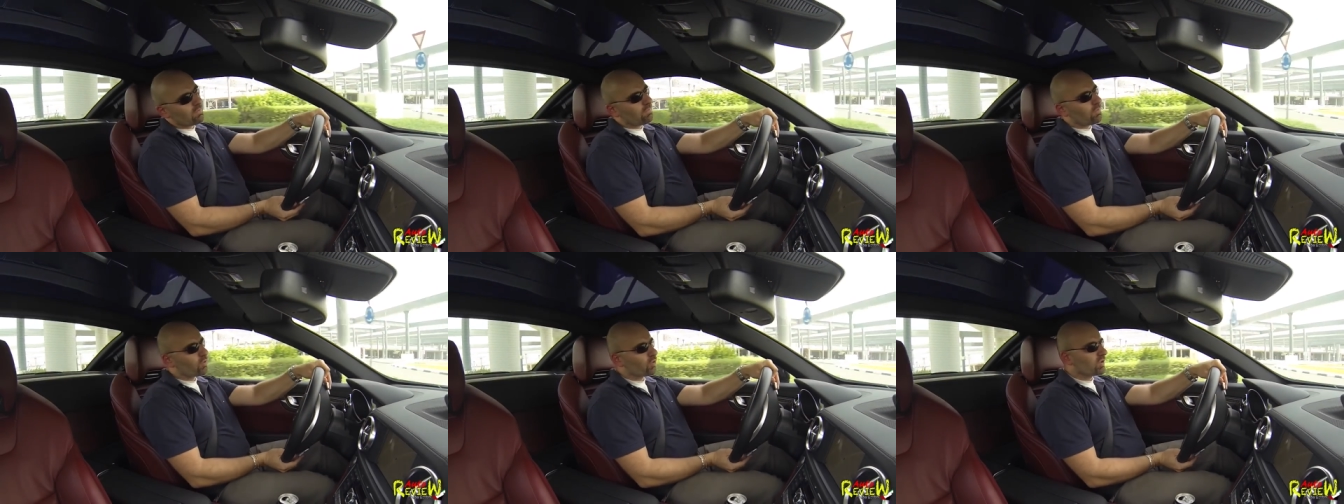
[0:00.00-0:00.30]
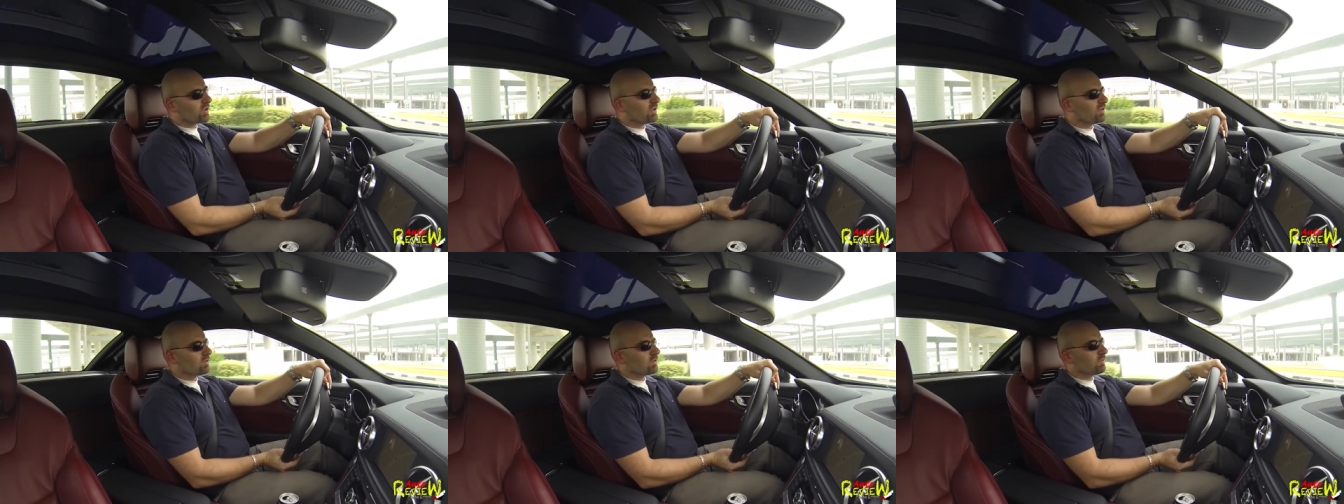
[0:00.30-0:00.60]

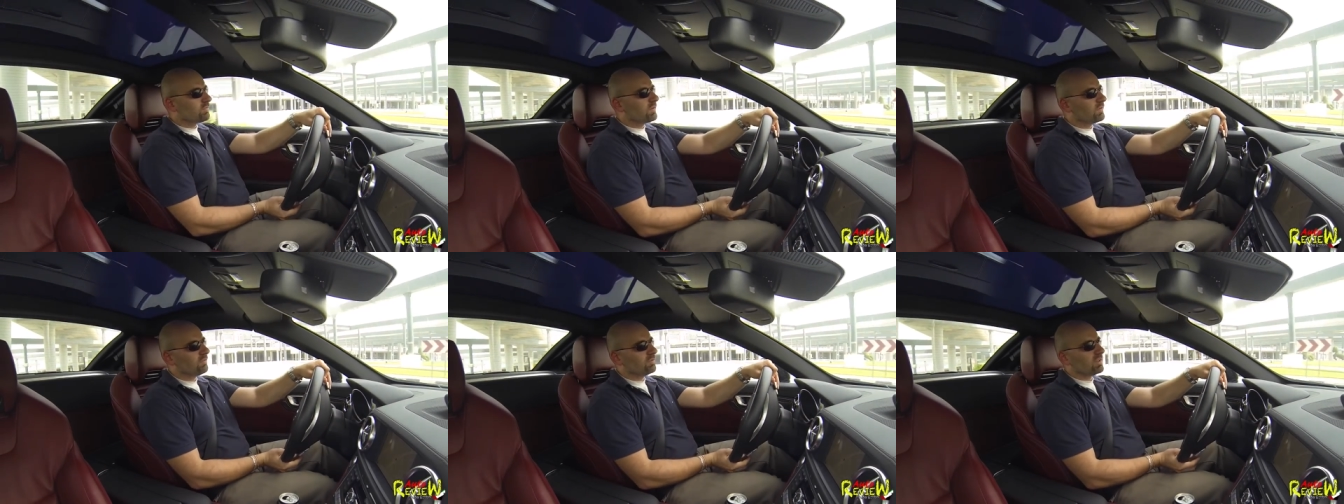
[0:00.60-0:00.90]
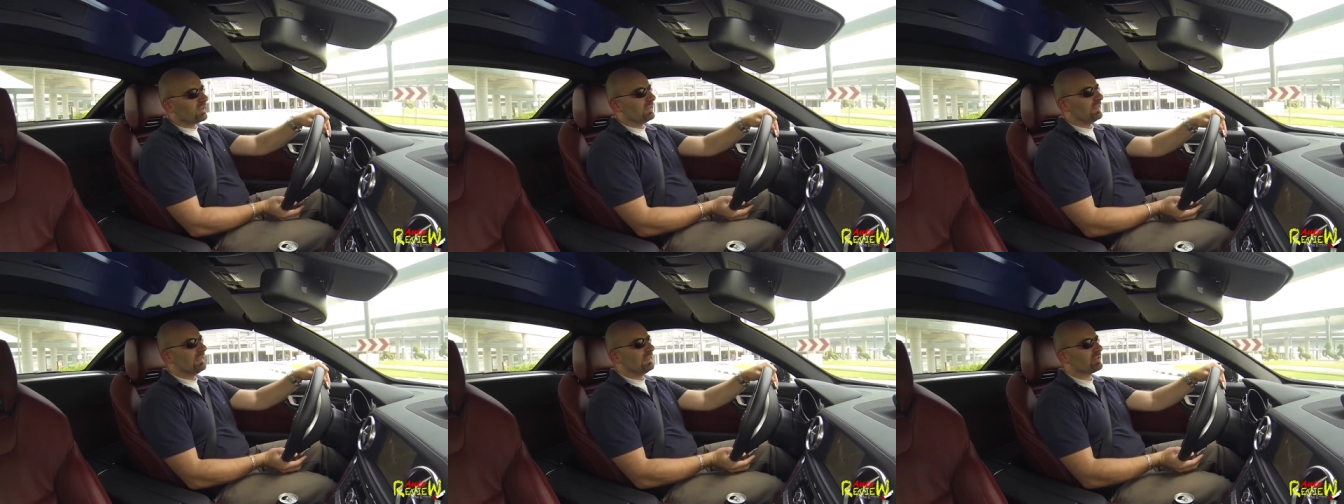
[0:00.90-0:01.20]
14 to
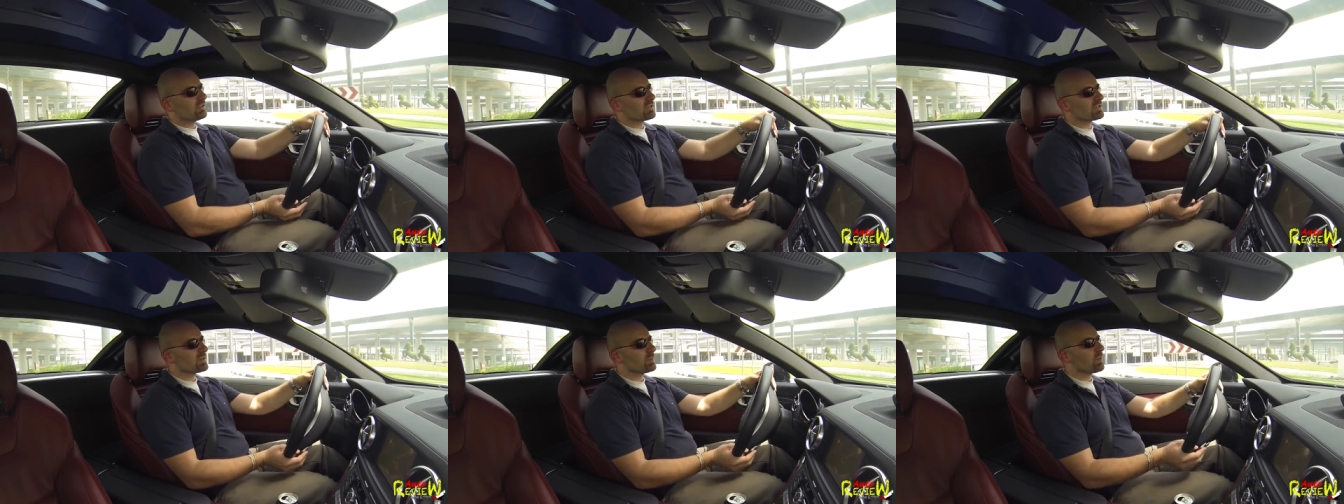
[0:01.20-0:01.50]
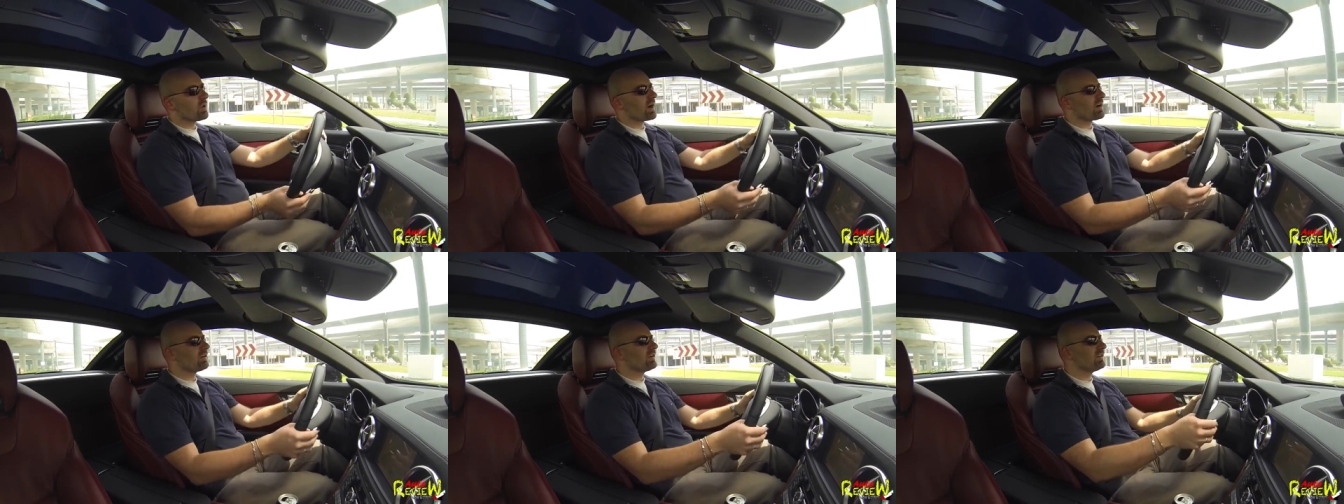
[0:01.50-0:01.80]
15 liters
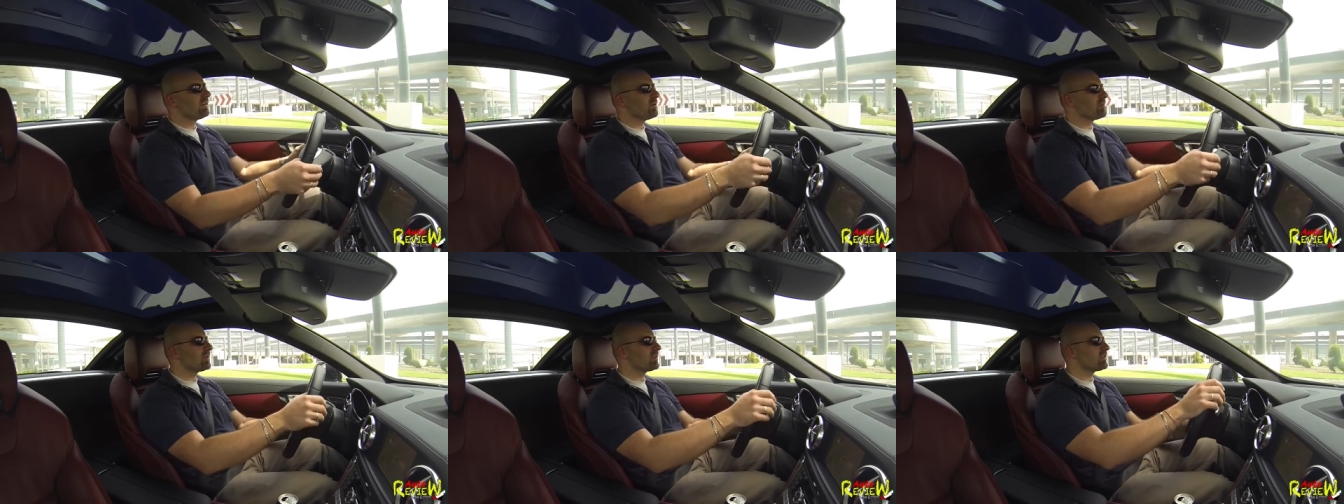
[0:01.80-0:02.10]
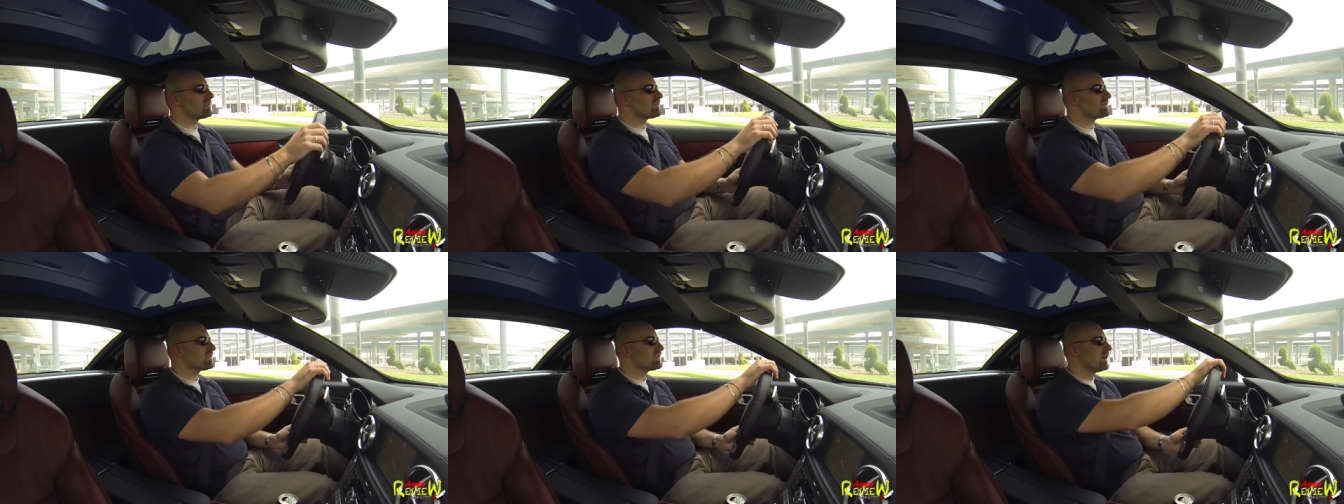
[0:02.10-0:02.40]
per 100
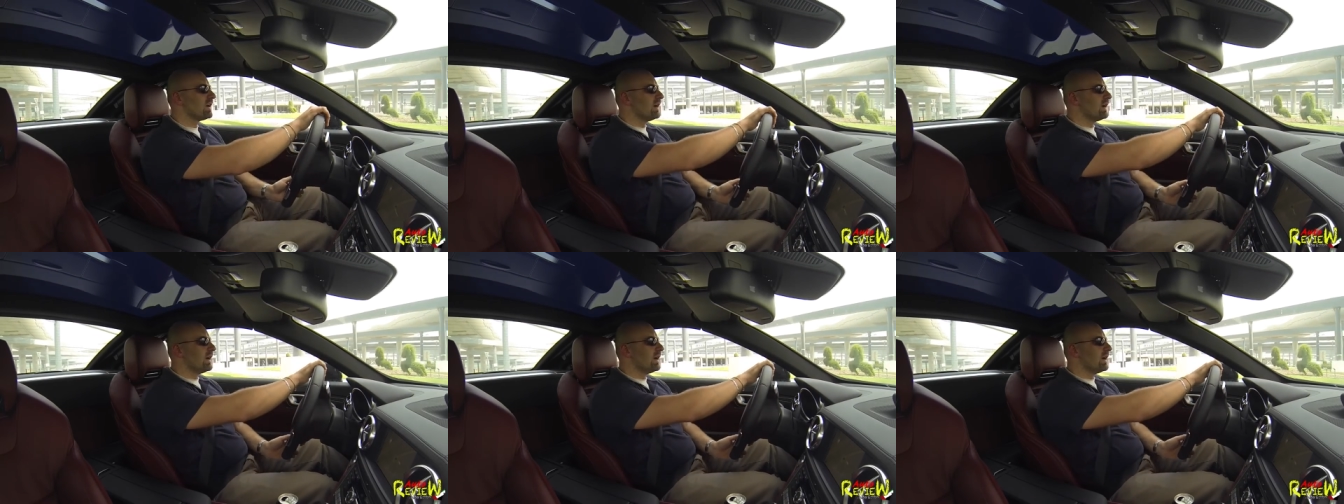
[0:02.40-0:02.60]
kilometers.